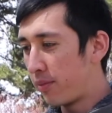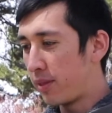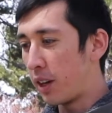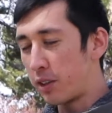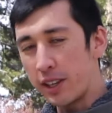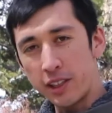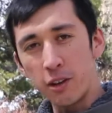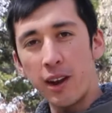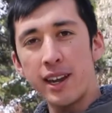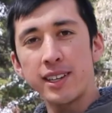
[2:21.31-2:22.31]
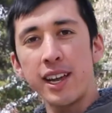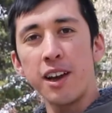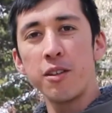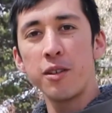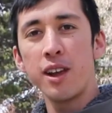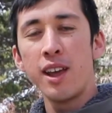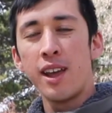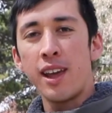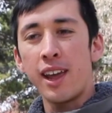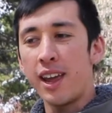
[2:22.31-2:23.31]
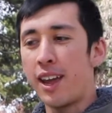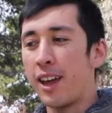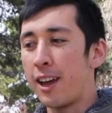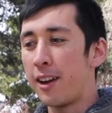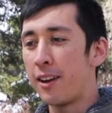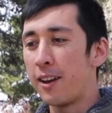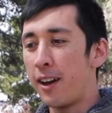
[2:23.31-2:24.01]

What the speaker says: they'll set their eggs down, and